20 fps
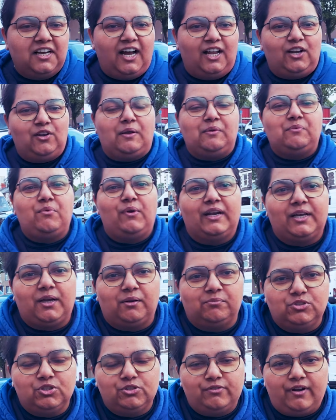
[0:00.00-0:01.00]
Hello and
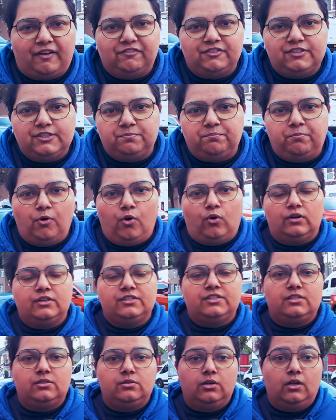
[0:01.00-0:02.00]
welcome to
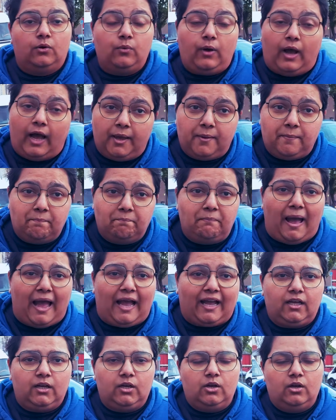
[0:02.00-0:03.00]
Revsportz. I'm
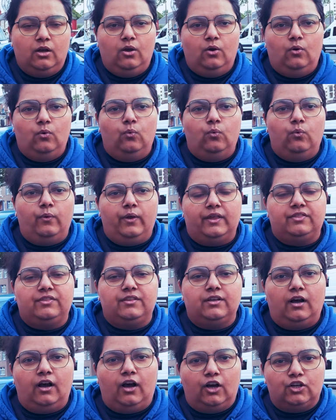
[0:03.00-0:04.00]
back
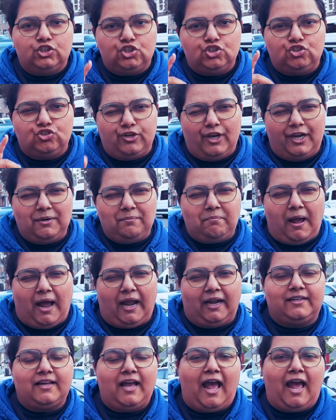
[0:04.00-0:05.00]
with a
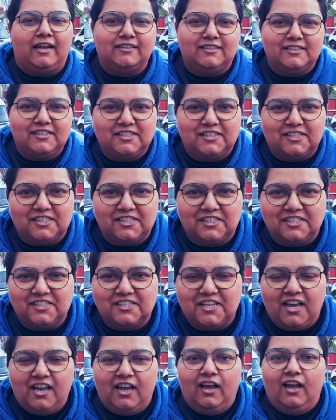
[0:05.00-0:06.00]
StraightBat analysis.
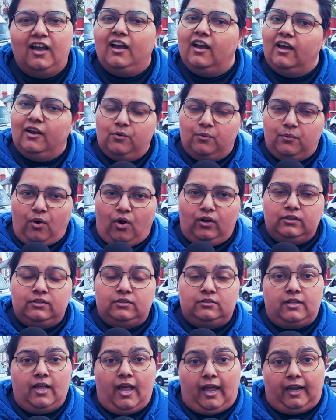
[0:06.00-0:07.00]

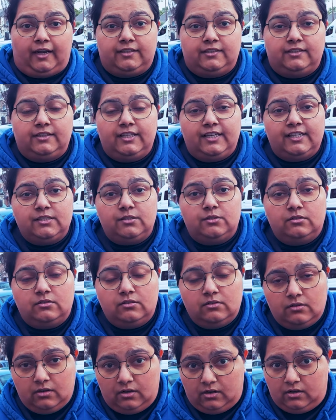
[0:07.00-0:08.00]
And these
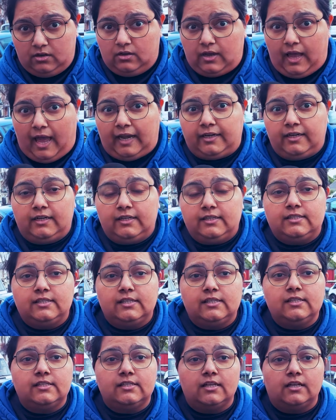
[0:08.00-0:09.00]

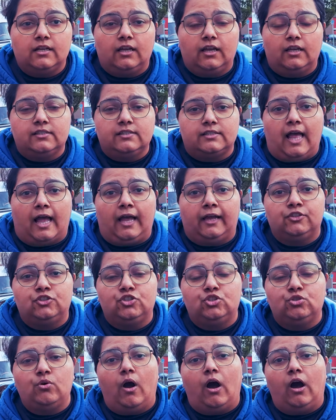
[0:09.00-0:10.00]
analysis is
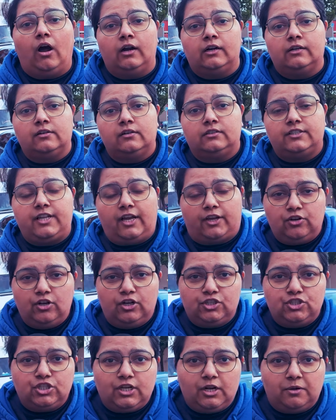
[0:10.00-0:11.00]
thanks to our
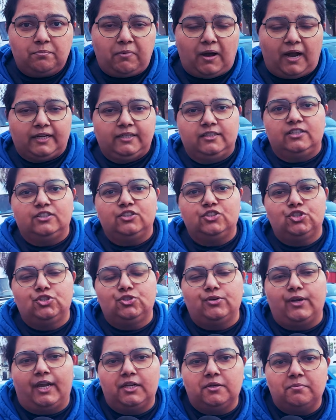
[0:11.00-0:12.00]
technological partner
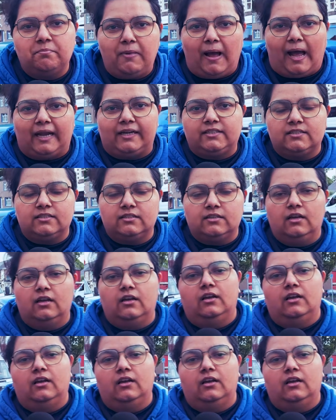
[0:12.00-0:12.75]
StraightBat.